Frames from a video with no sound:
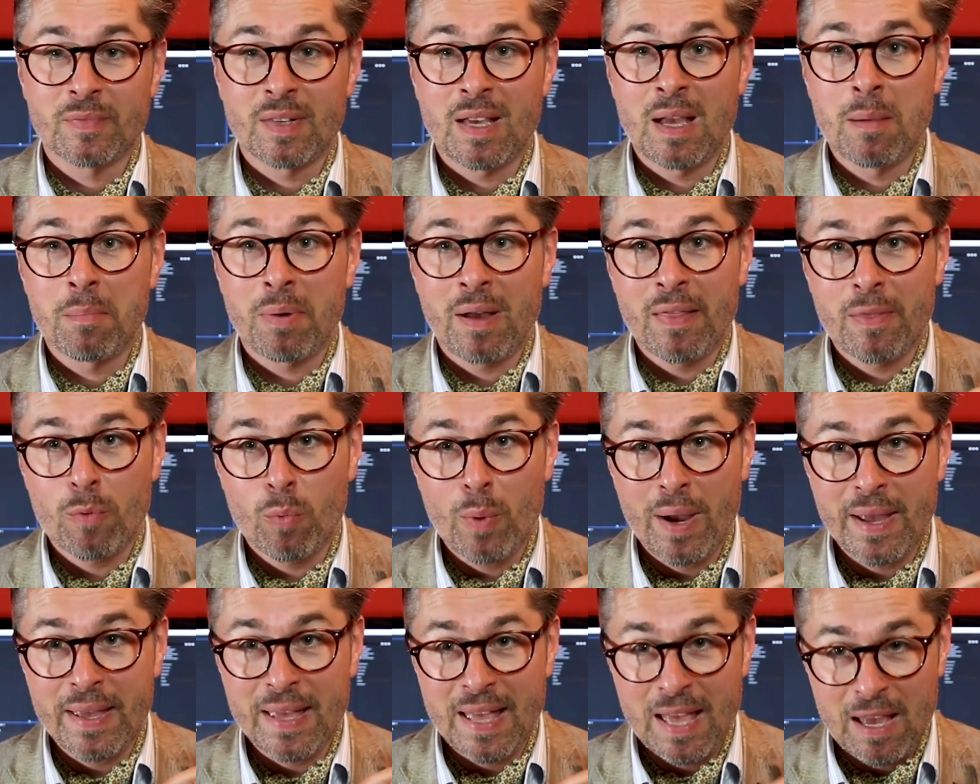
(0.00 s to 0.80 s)
And by the
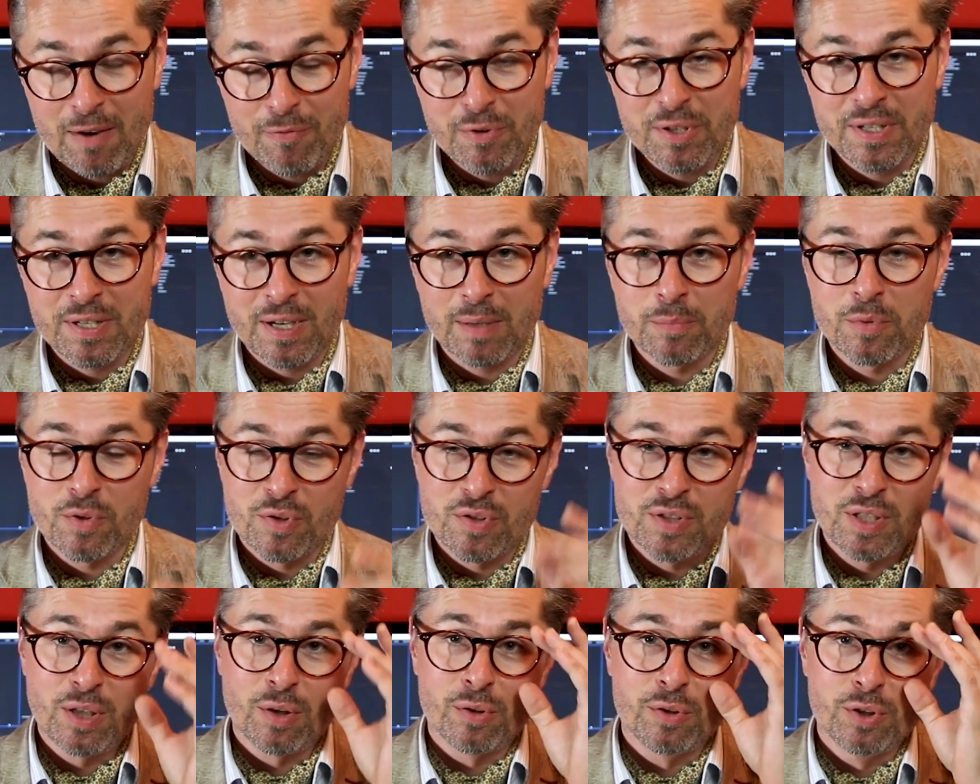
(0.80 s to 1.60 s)
way, every time you
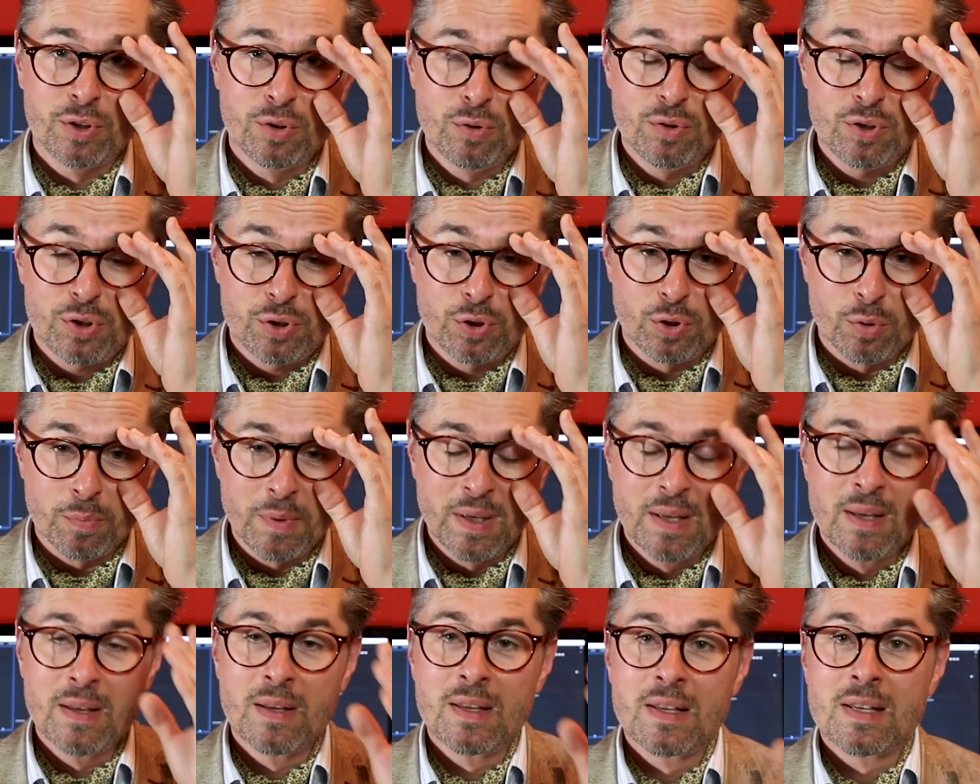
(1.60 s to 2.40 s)
see on YouTube
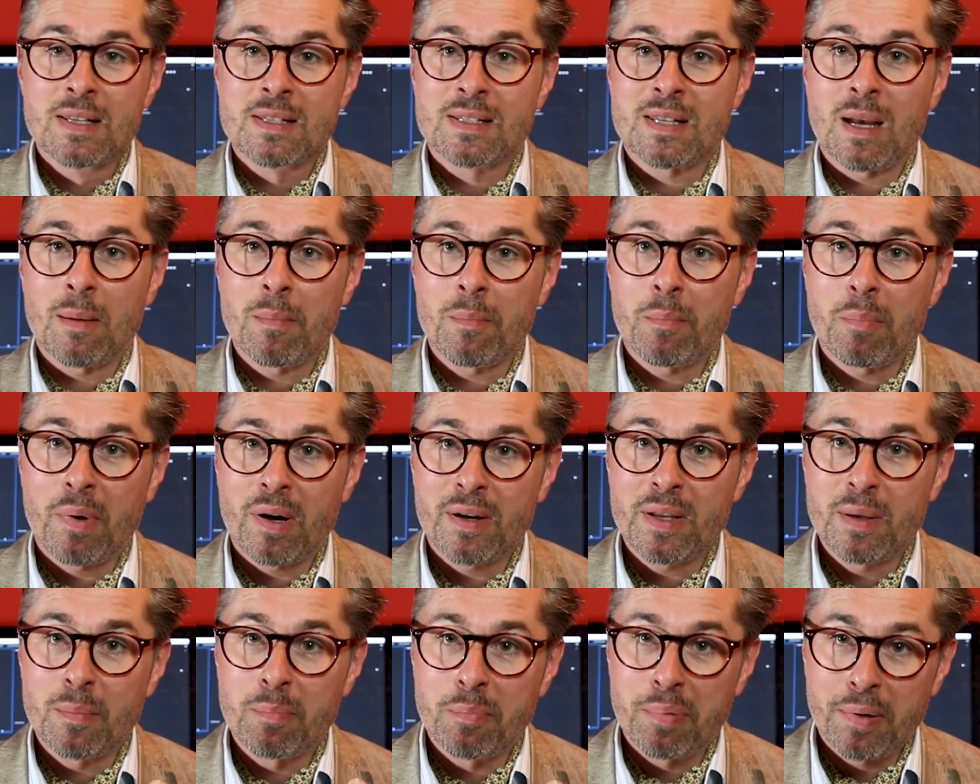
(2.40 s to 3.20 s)

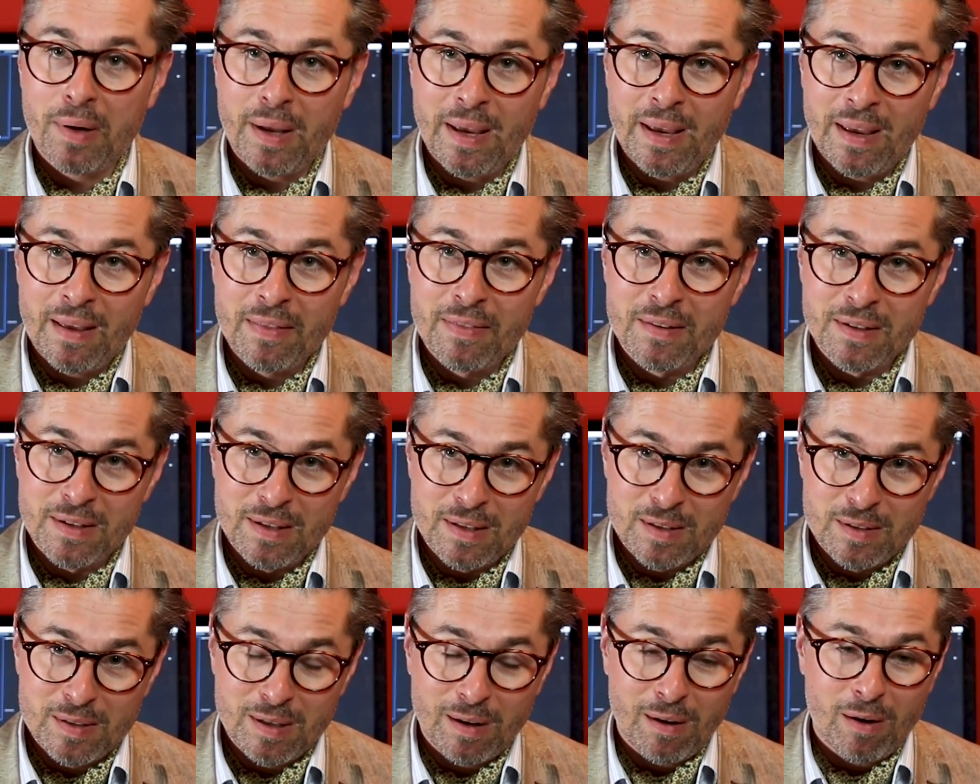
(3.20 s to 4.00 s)
somebody playing the
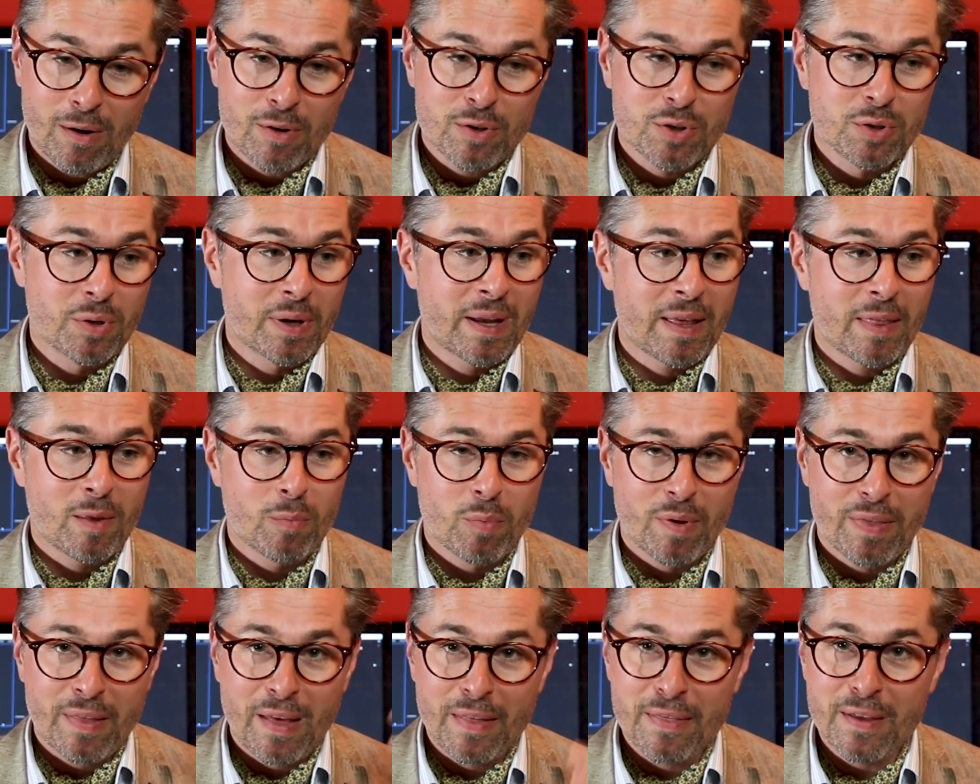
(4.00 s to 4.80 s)
guitar together
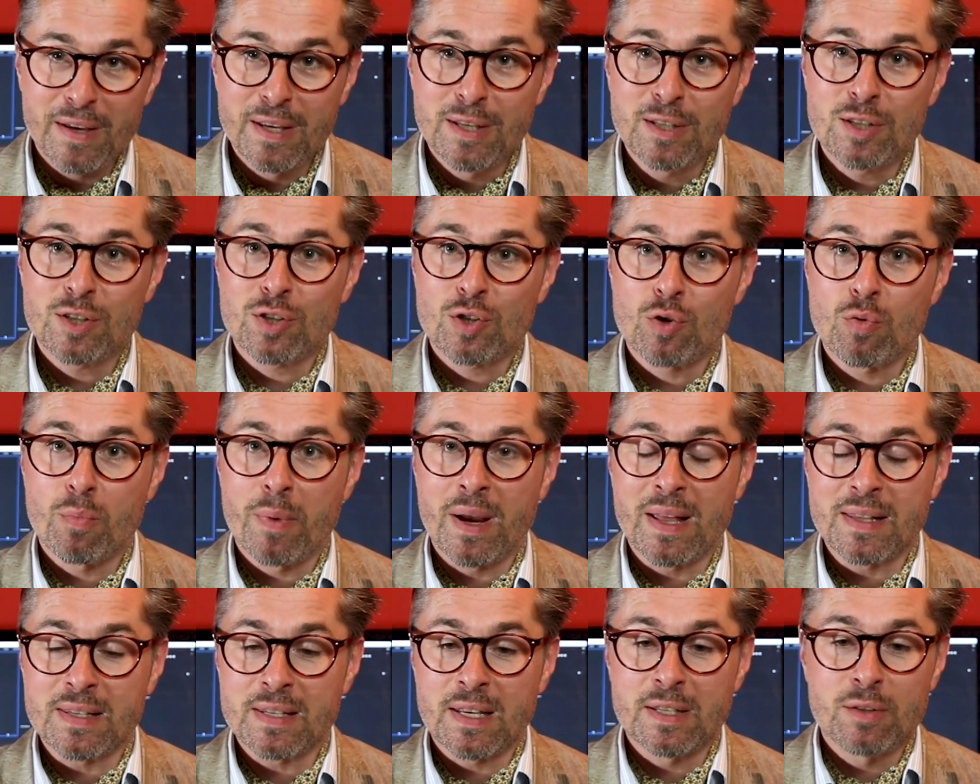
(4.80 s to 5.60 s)
with other
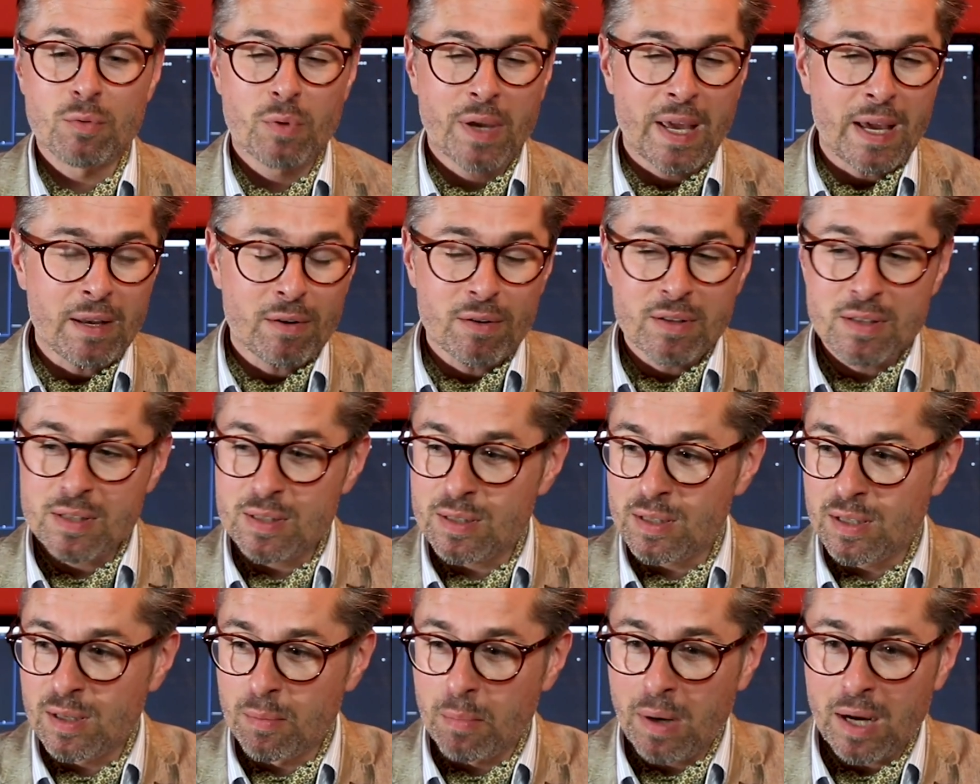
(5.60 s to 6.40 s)
instruments, and you cannot
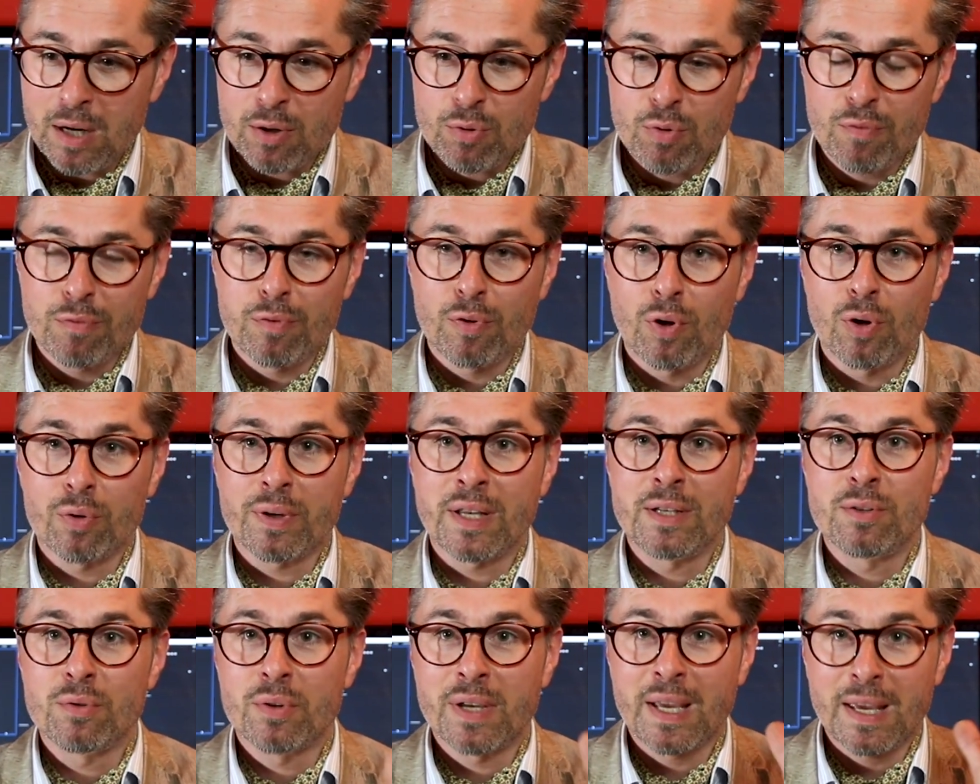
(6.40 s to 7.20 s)
see a microphone
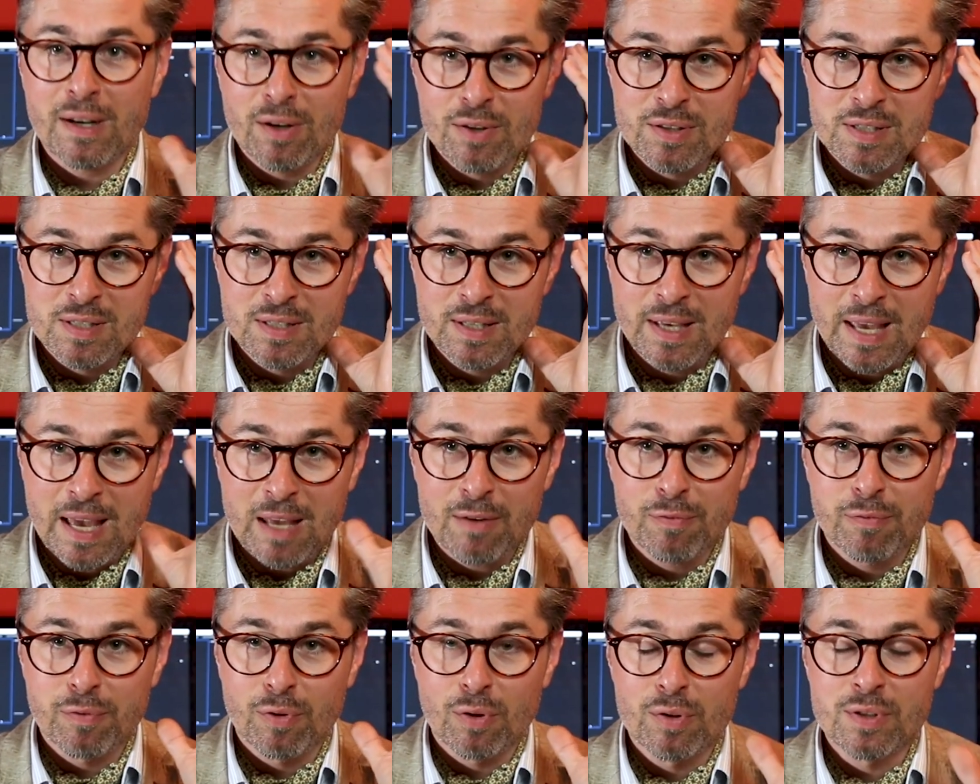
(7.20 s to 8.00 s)
and you cannot see
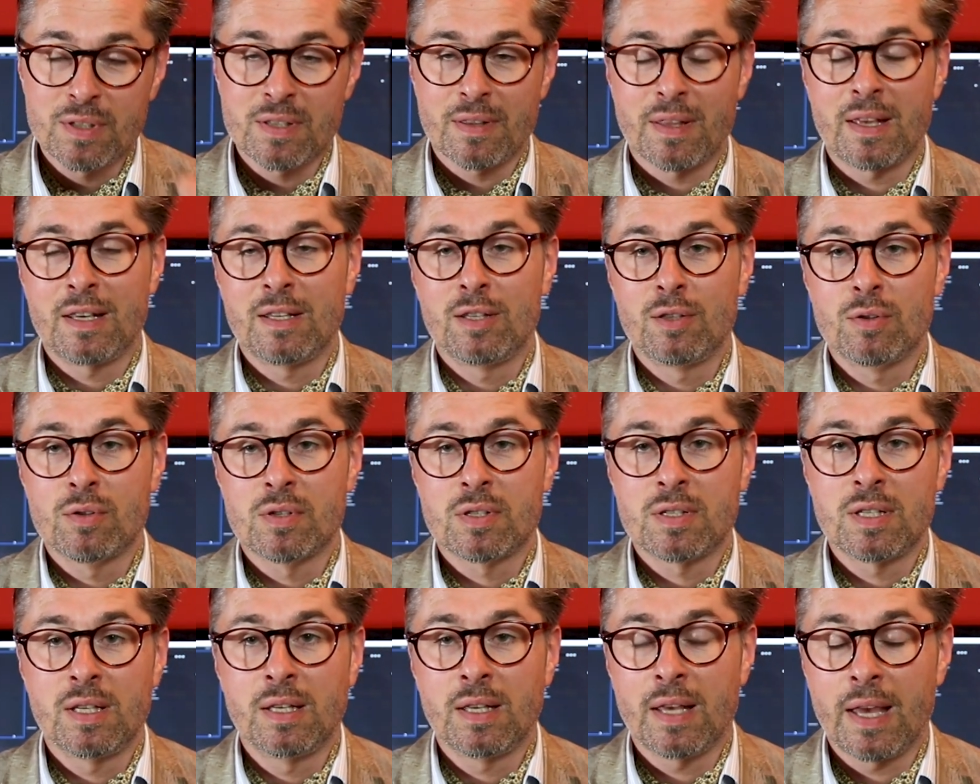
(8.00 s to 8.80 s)
headphones, then you
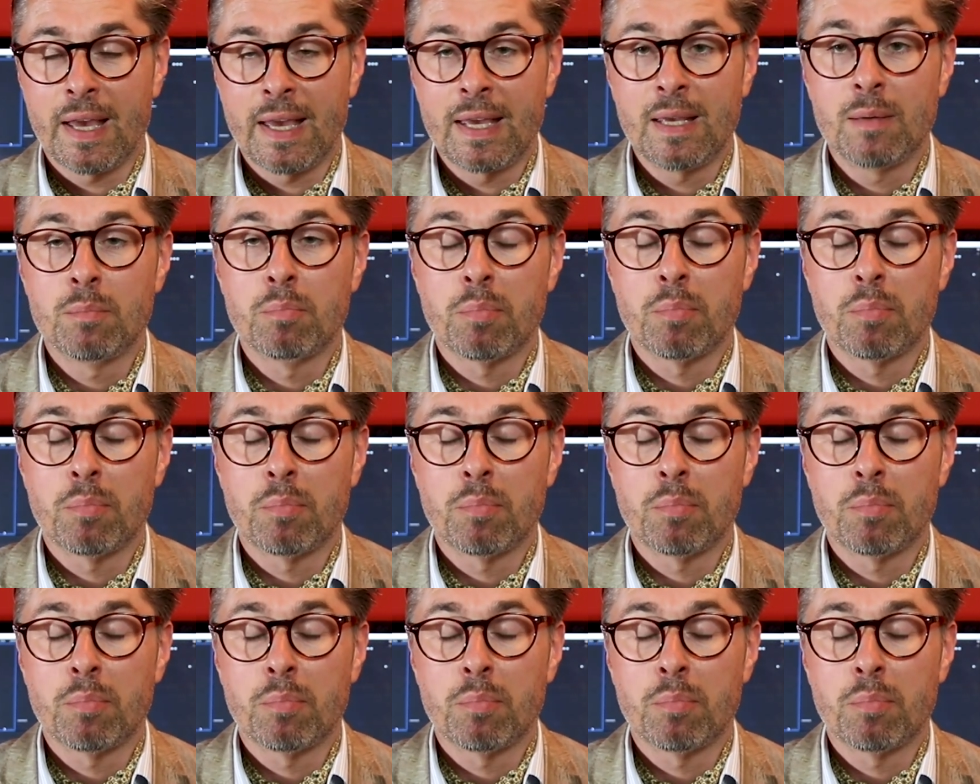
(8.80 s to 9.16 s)
see a